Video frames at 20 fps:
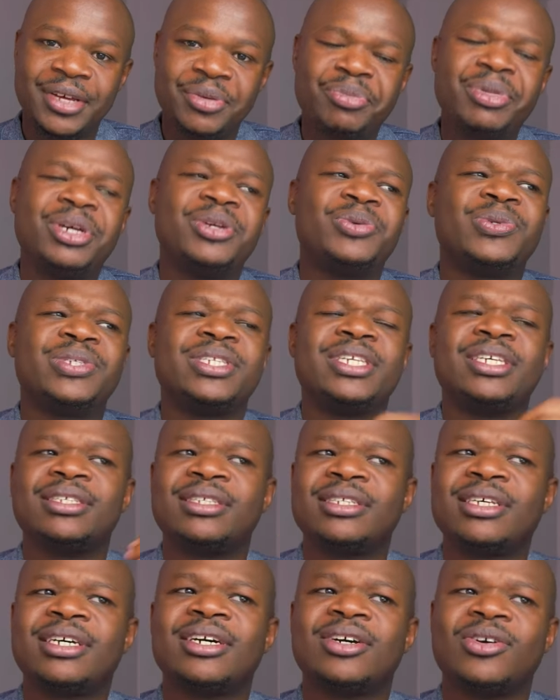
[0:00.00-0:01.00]
Mine was
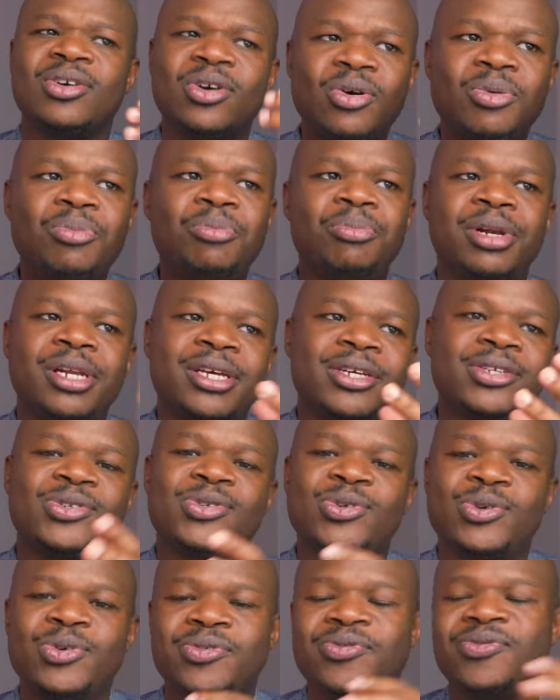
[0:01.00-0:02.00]
just a
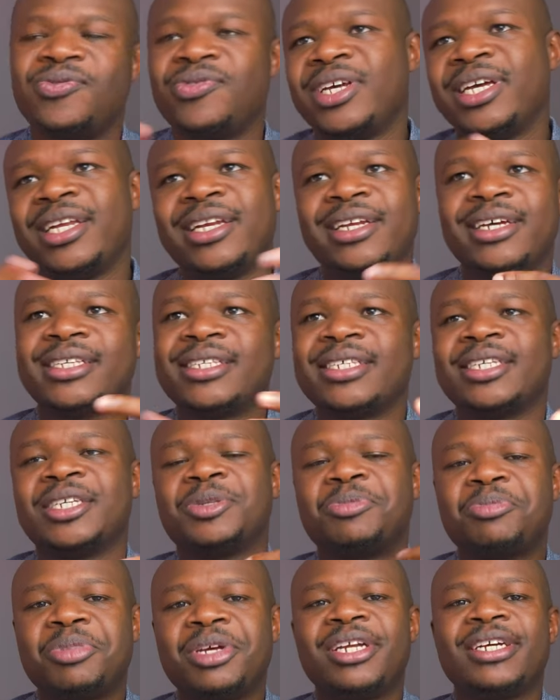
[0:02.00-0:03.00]
complex of various
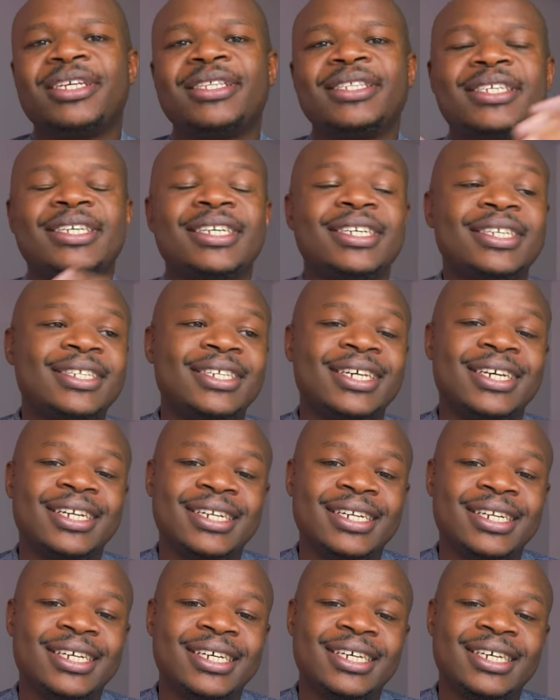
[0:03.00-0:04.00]
experiences
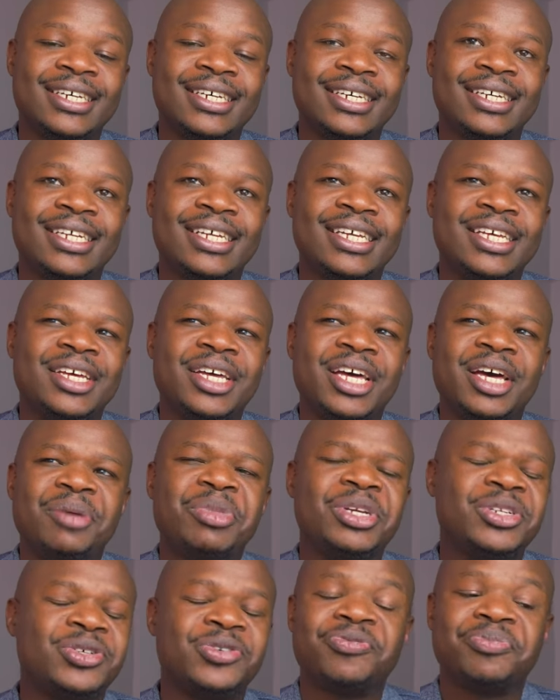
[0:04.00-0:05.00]
and uh, a
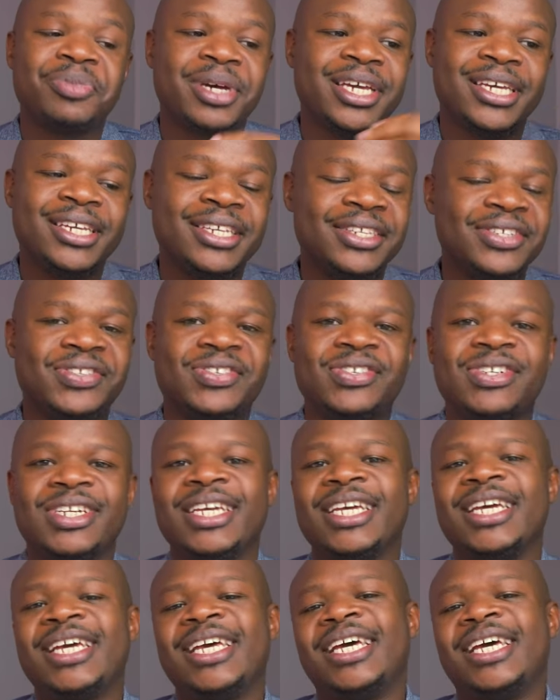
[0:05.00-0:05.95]
bit of my history.